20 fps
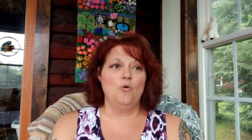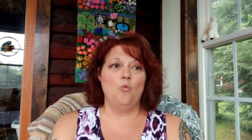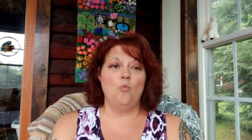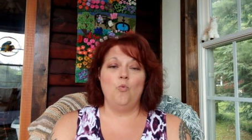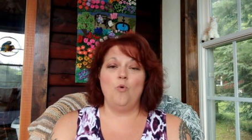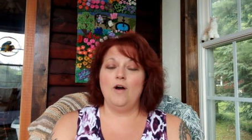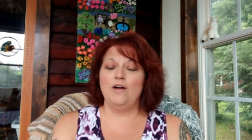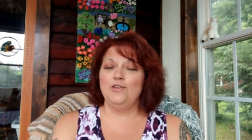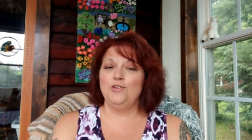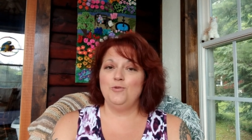
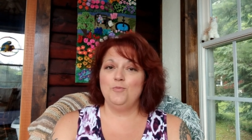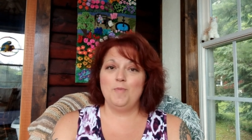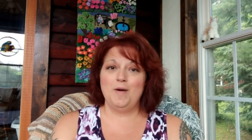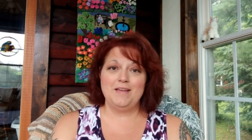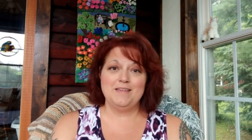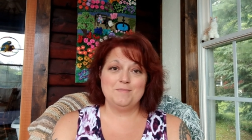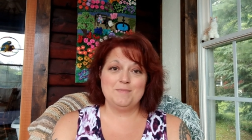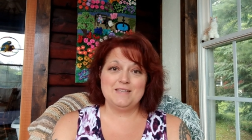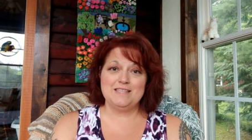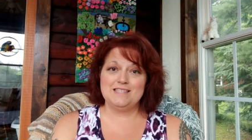what you
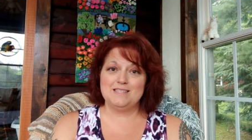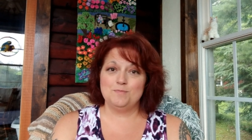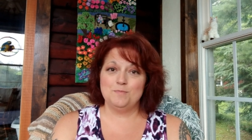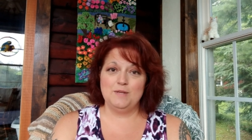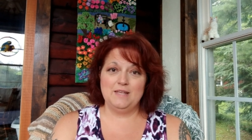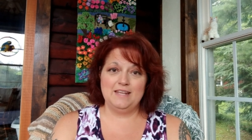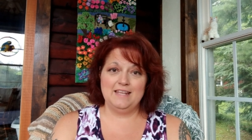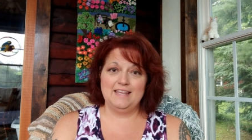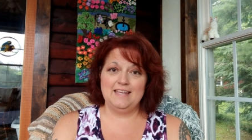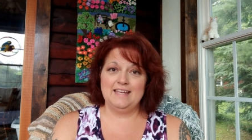might be
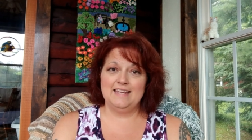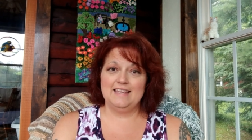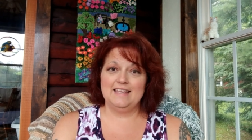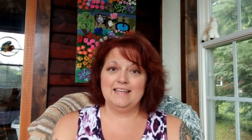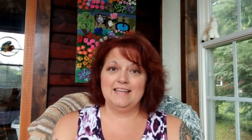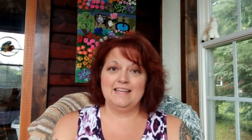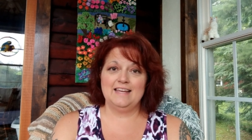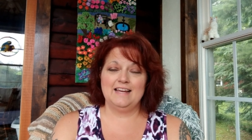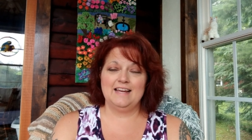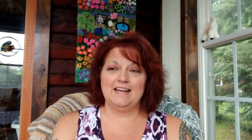
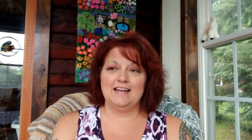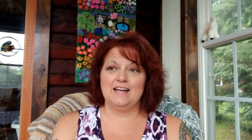spinning.